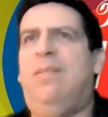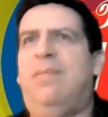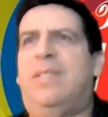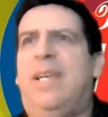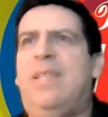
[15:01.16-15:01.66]

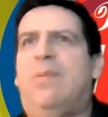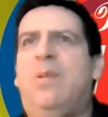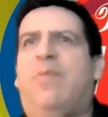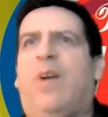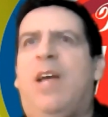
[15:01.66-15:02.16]
oh day
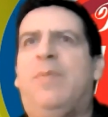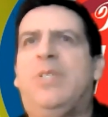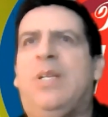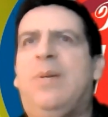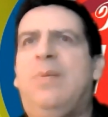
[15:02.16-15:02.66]
35
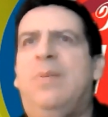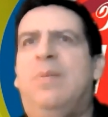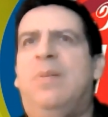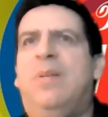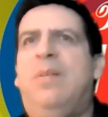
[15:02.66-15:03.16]
or so.
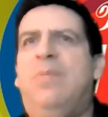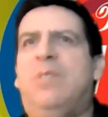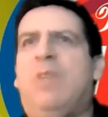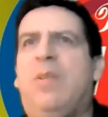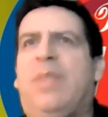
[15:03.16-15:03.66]
It
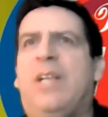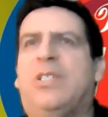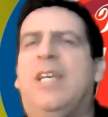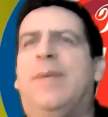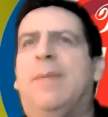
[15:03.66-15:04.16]
was around
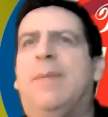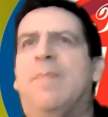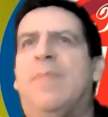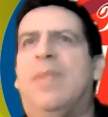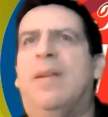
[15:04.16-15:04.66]
Thanksgiving.
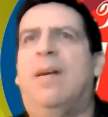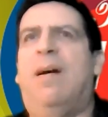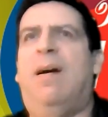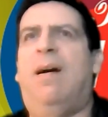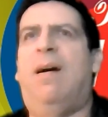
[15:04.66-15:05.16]

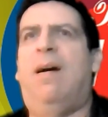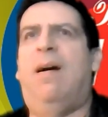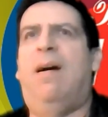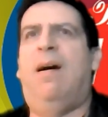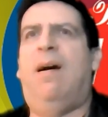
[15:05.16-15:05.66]

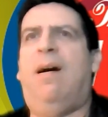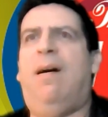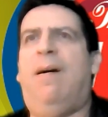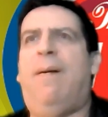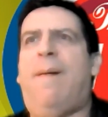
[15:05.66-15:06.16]

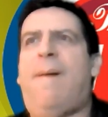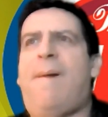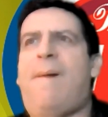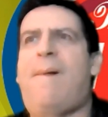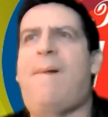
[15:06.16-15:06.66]
Uh,
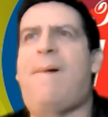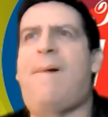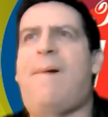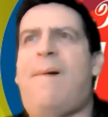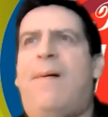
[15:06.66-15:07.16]

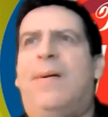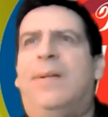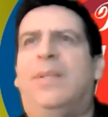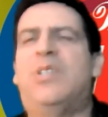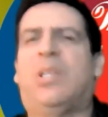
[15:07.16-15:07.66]

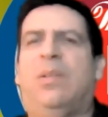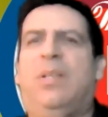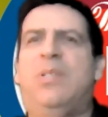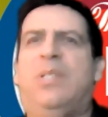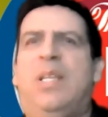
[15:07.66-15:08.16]
this
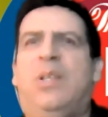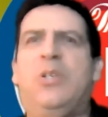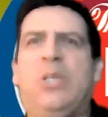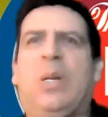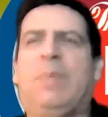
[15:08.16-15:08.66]
this
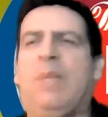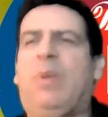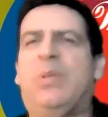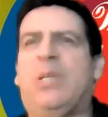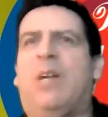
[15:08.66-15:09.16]
this showed up at
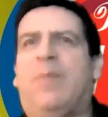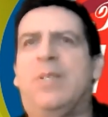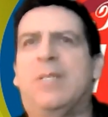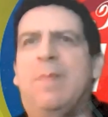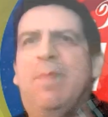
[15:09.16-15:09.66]
the post
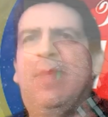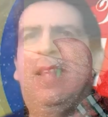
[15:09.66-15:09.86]
office.